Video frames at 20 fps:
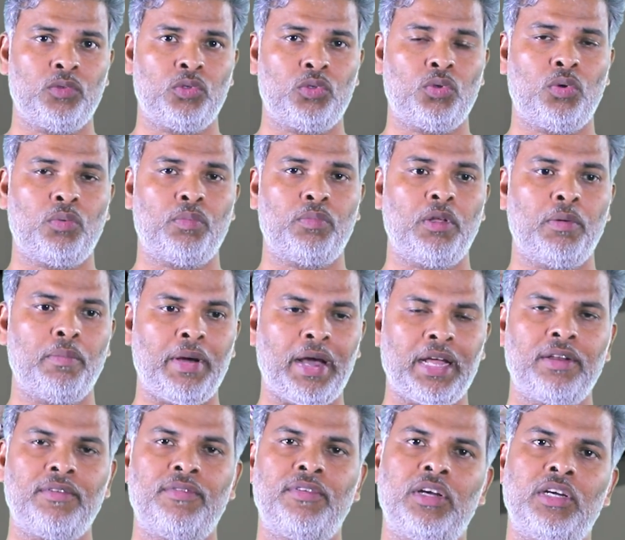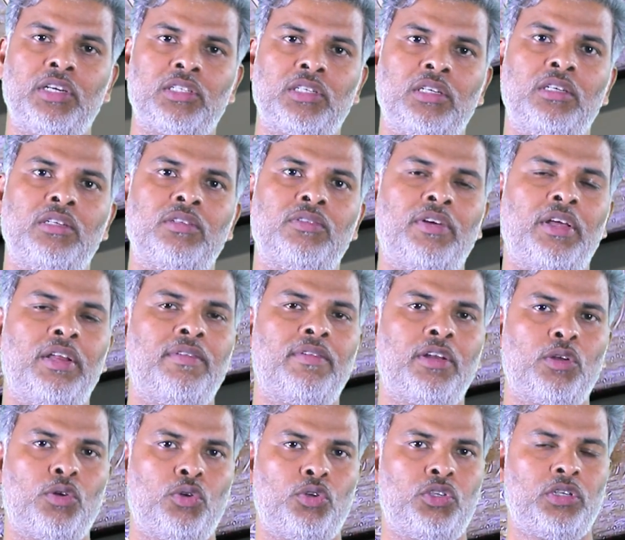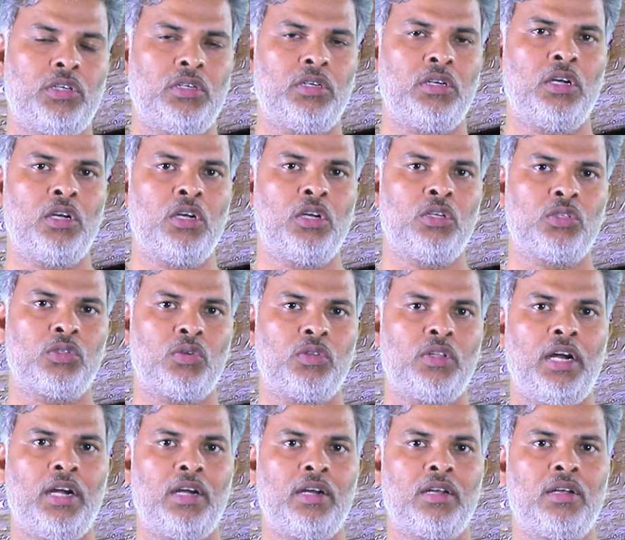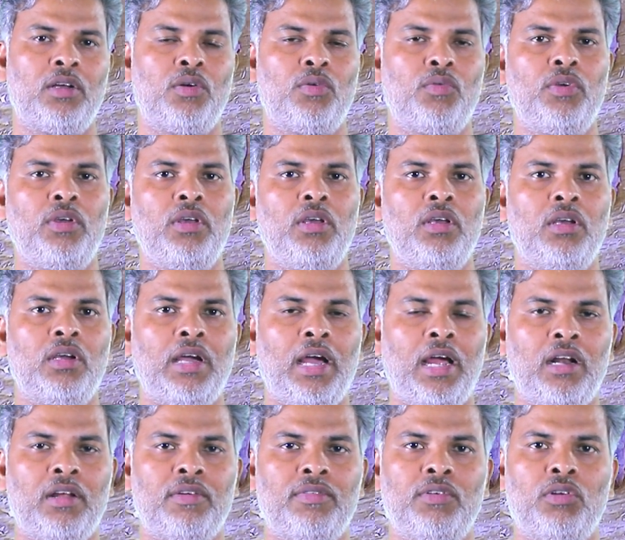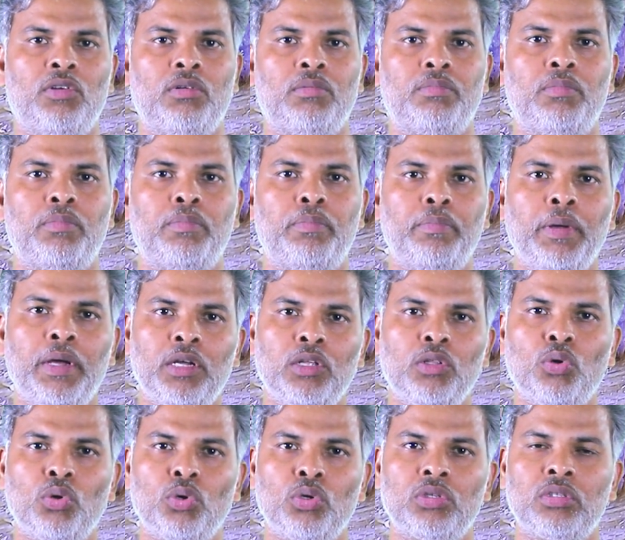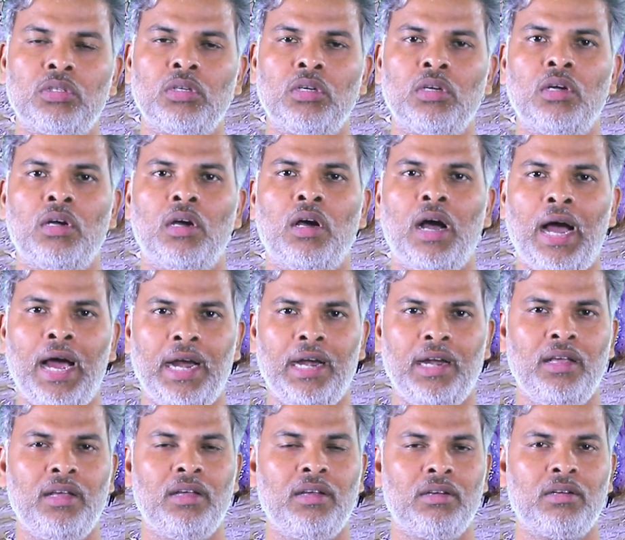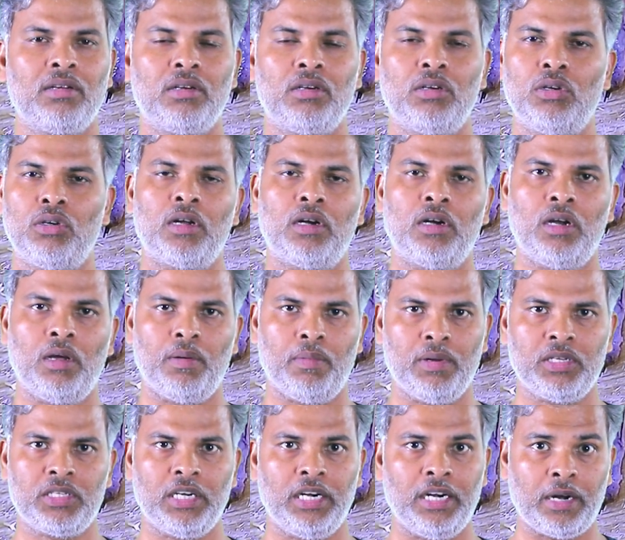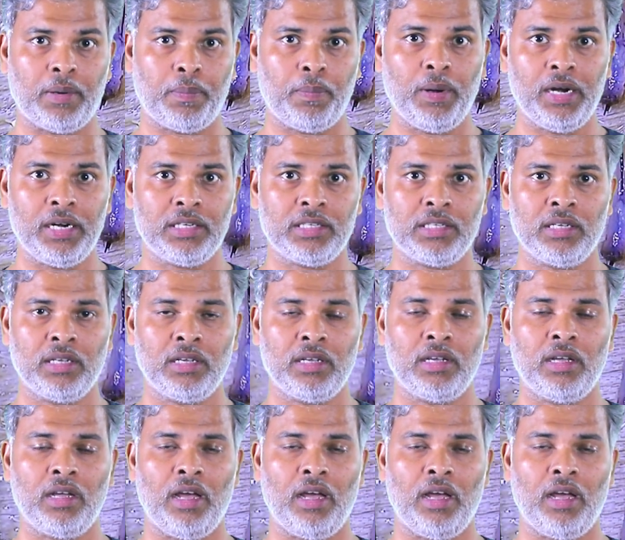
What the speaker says: So the magnification is very, very crucial, so that we kind of pick those hiding doubles and triplets